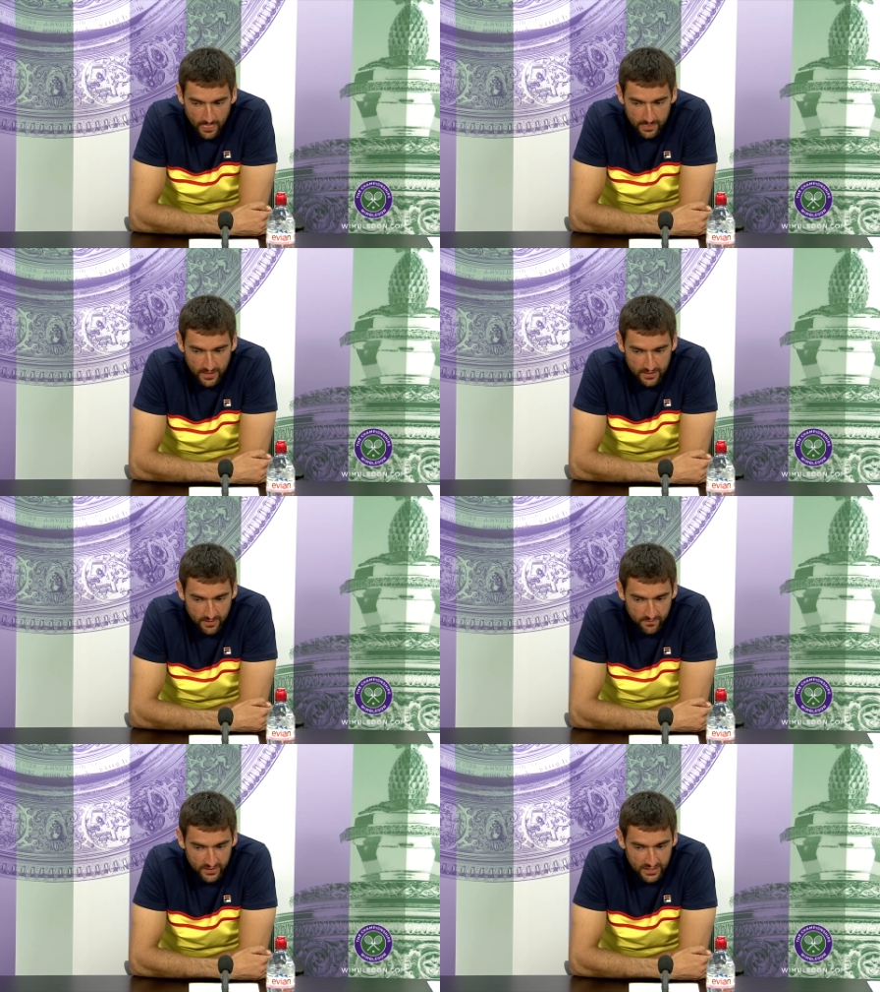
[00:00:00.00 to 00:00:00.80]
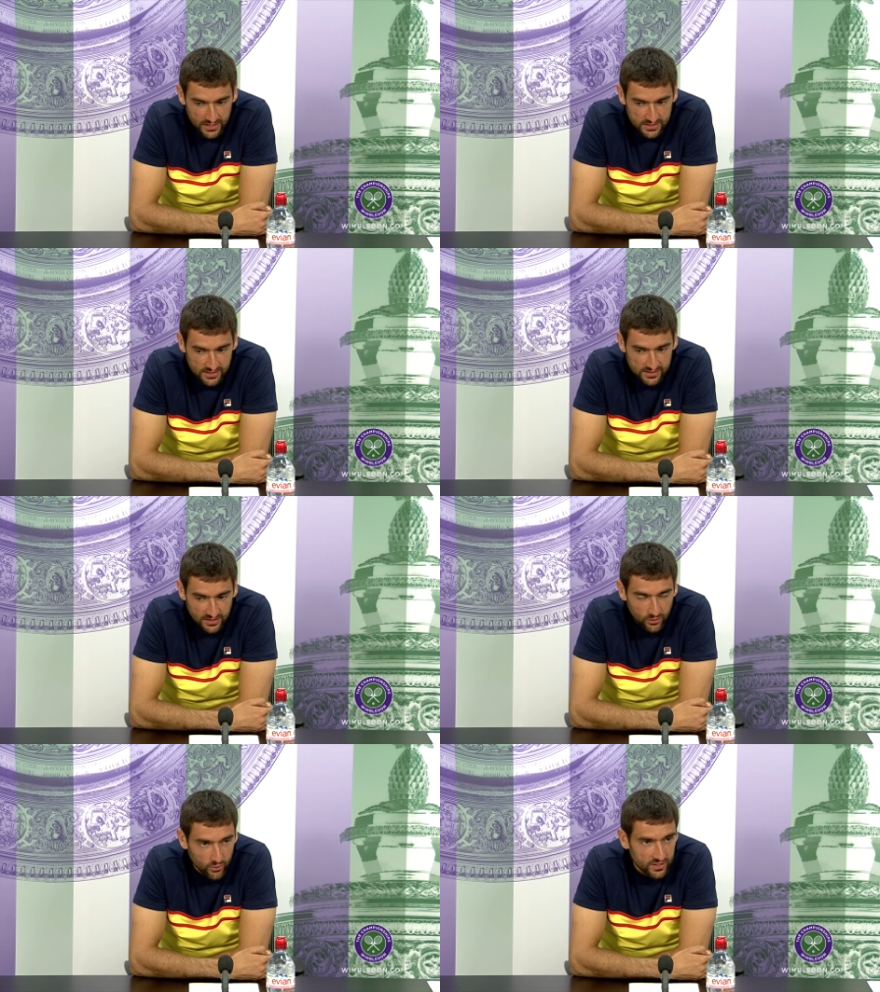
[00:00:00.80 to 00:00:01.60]
definitely easy as
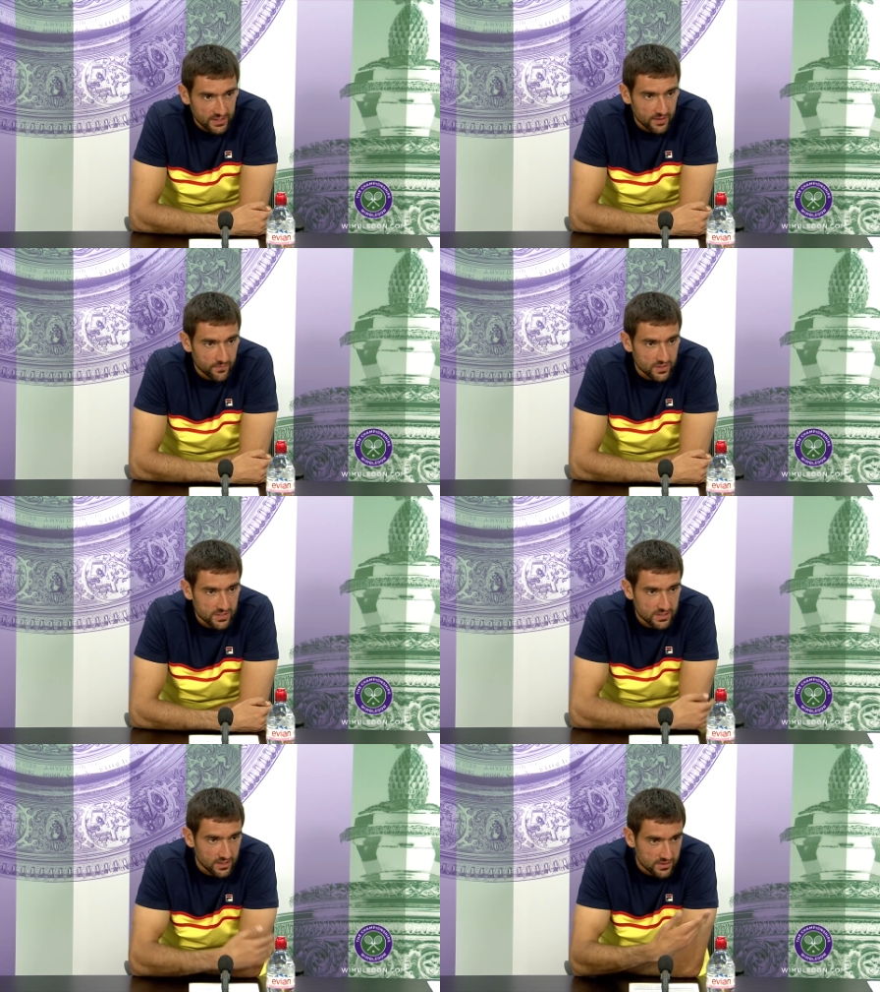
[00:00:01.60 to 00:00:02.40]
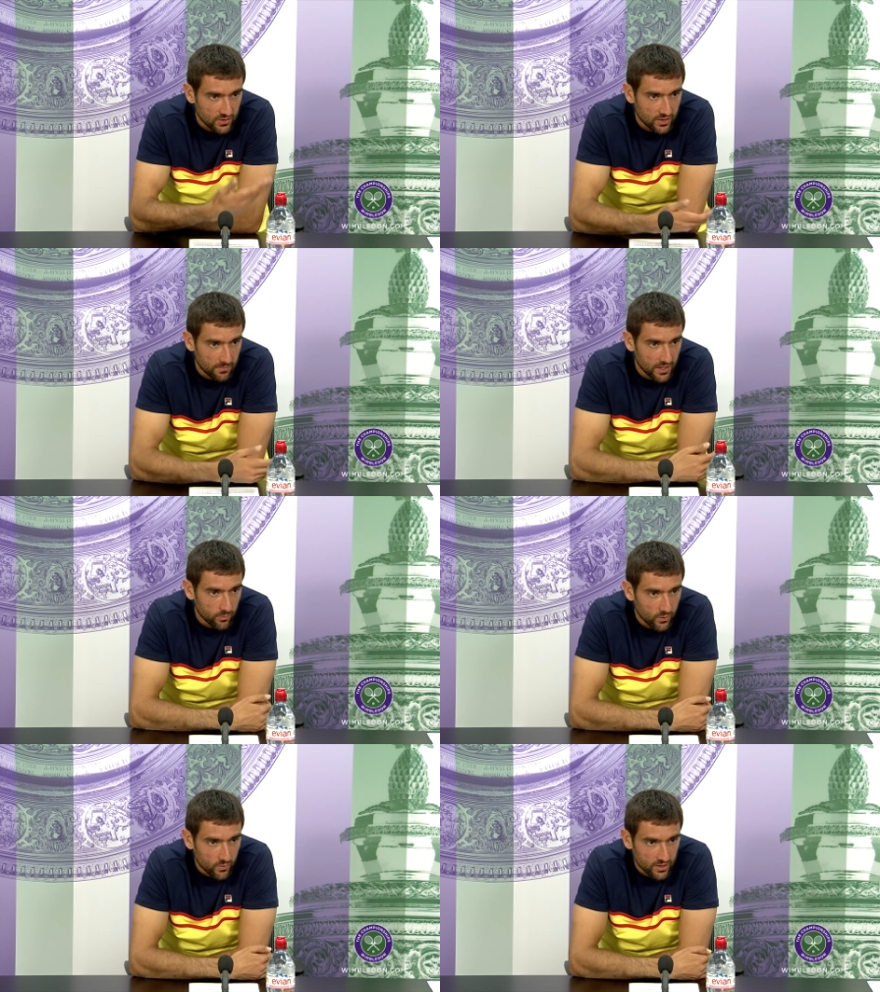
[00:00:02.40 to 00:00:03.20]
it looked in that first set, so he made
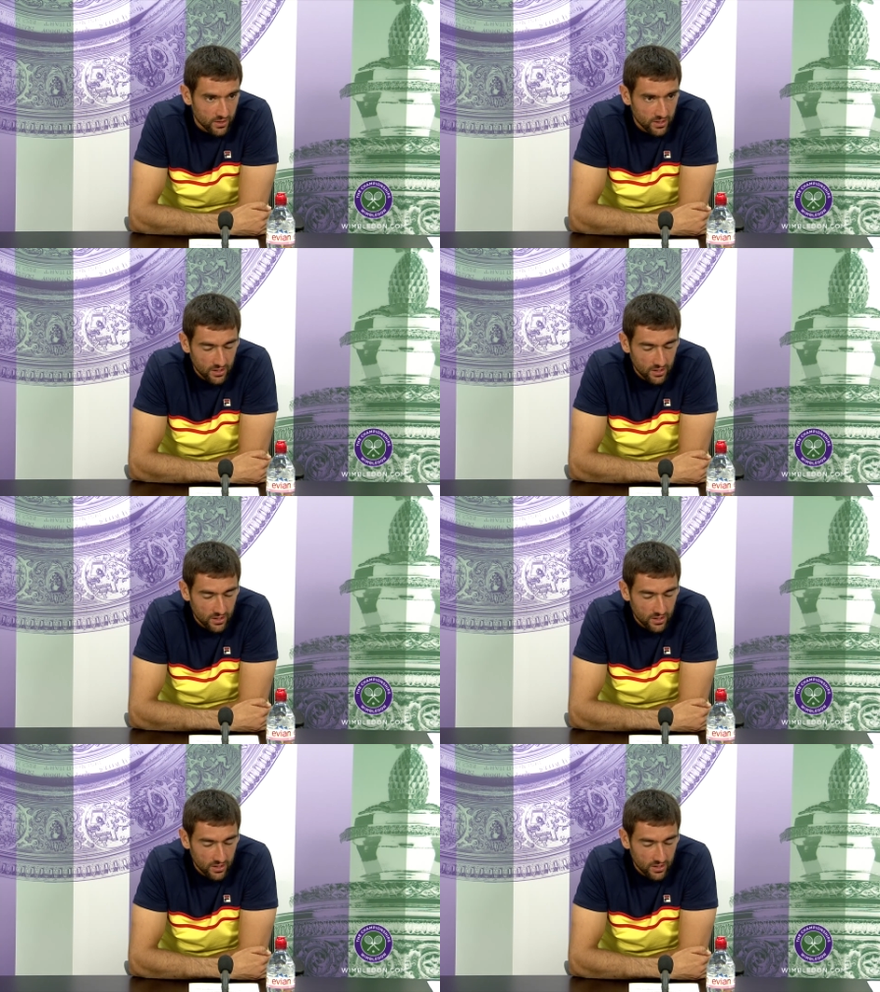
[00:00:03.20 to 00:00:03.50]
me work,